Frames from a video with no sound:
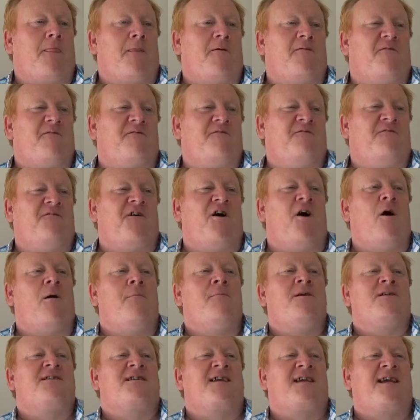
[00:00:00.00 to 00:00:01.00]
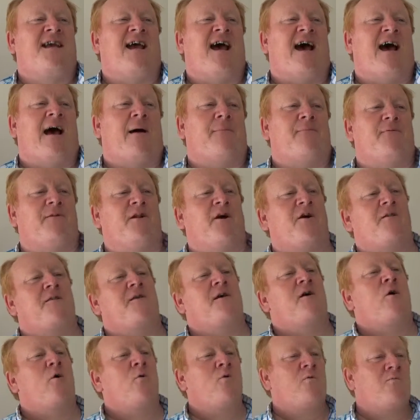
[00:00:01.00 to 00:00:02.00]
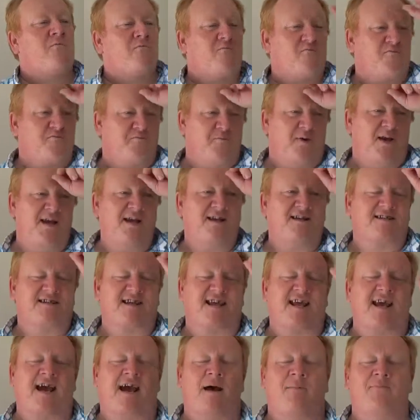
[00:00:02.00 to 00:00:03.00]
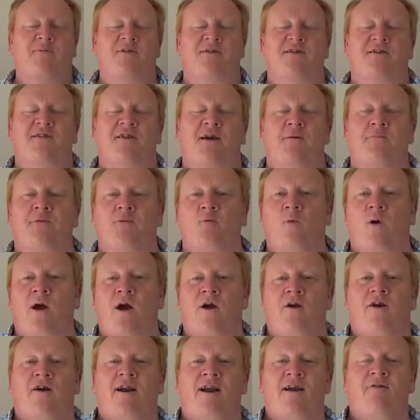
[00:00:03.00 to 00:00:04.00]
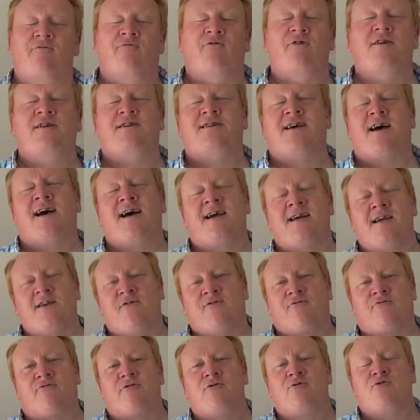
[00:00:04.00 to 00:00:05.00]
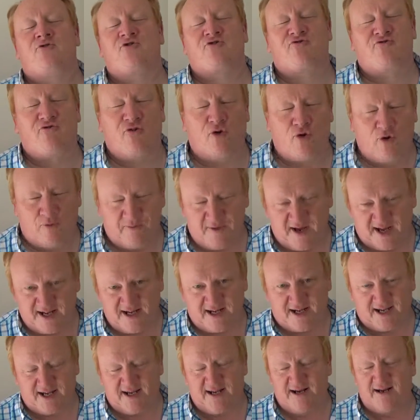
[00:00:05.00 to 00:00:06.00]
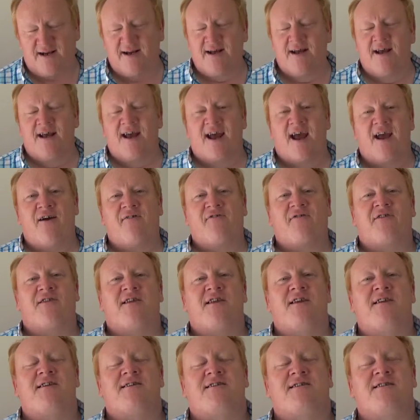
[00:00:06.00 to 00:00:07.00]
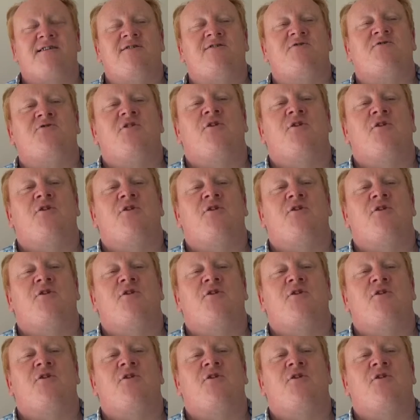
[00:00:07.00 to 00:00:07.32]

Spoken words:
farmer's cap, like the old peach cap that they'd be wearing every day through straw making, everything. It's